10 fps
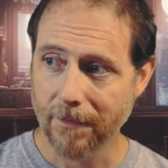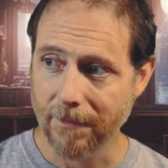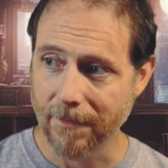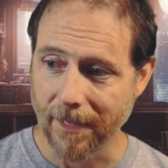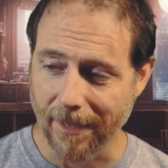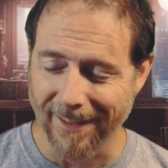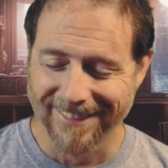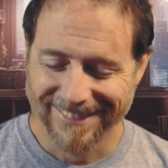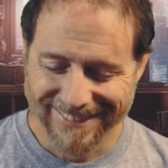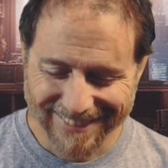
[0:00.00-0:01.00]

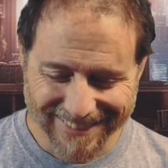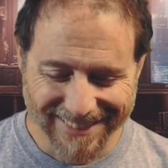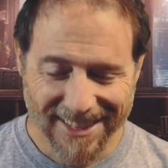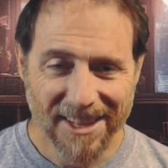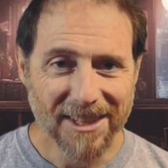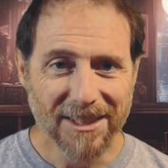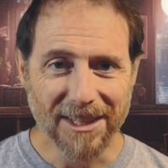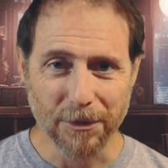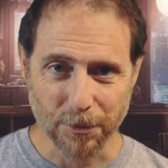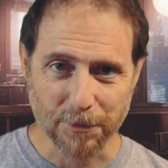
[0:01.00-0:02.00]

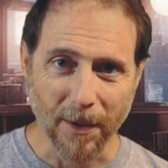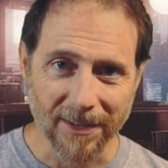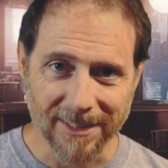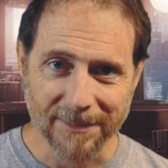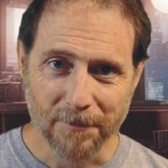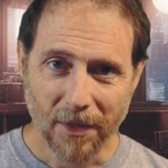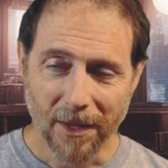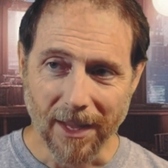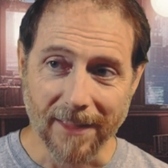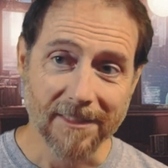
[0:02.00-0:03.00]
it responded,
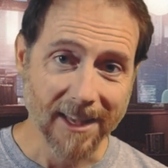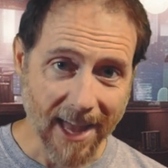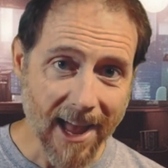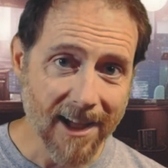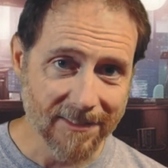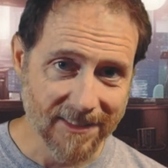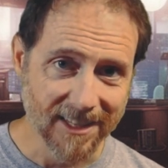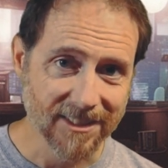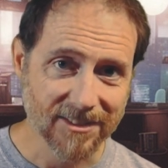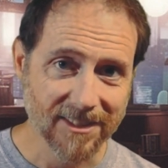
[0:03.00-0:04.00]
and the cat
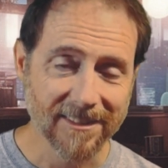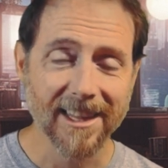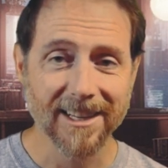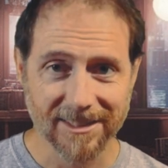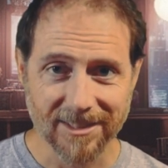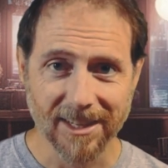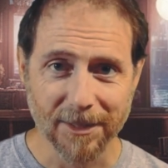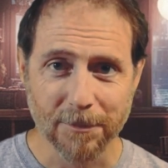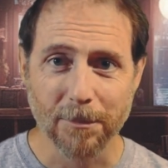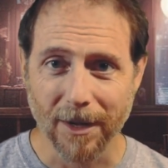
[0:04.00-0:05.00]
thinks that it's
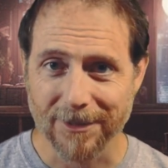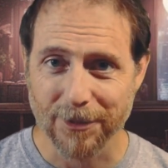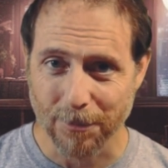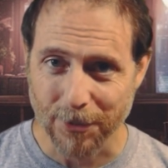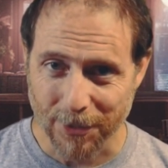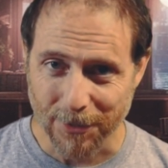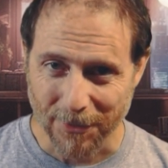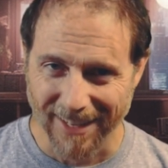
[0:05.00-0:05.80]
in box number 2.